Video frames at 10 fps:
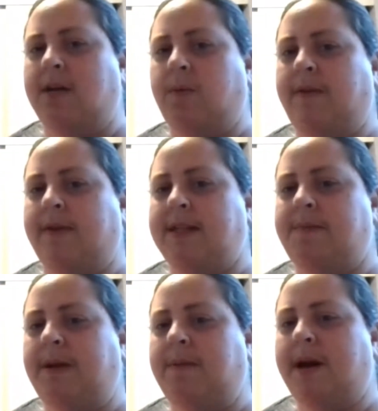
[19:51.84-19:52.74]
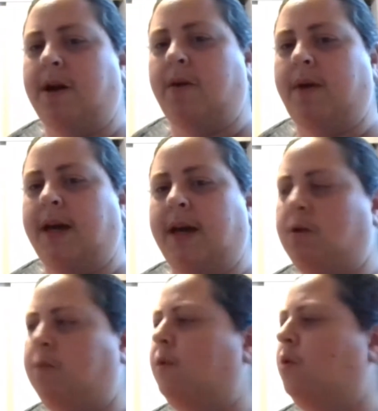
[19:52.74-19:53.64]
waving speed better. Okay,
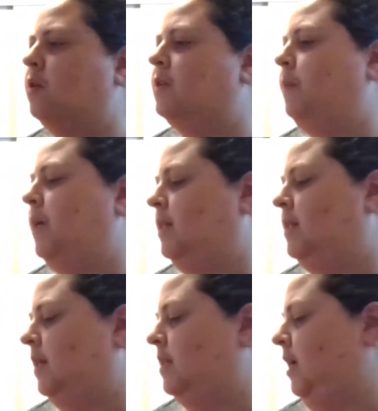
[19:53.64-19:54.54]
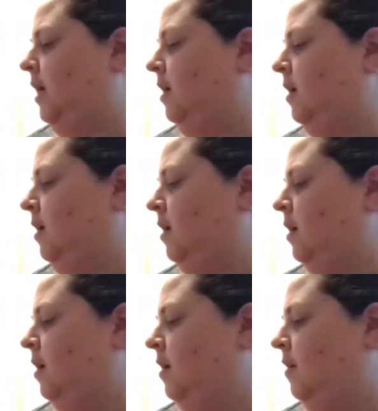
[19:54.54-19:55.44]
so motor speed 60.
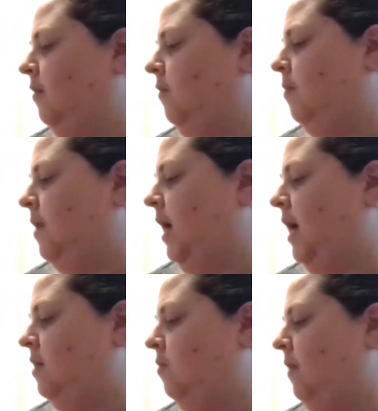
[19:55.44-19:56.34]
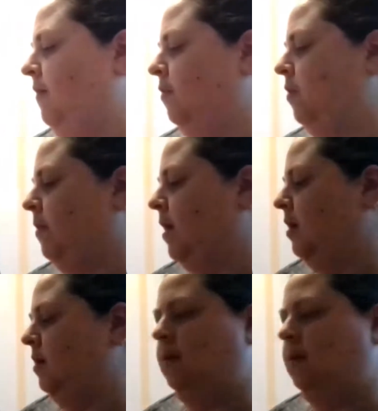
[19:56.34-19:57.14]
for my hand waving robot.